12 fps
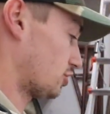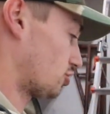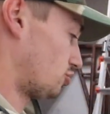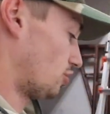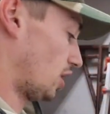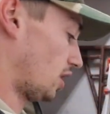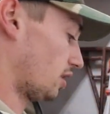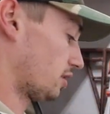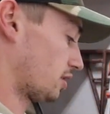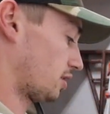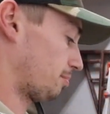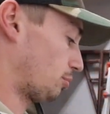inch draw,
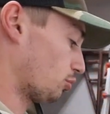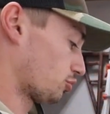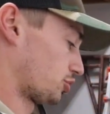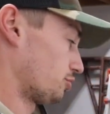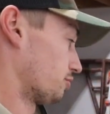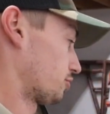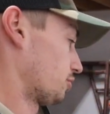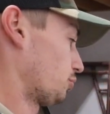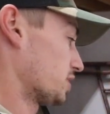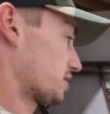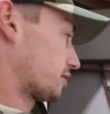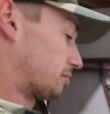both shooting through a
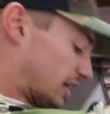whisker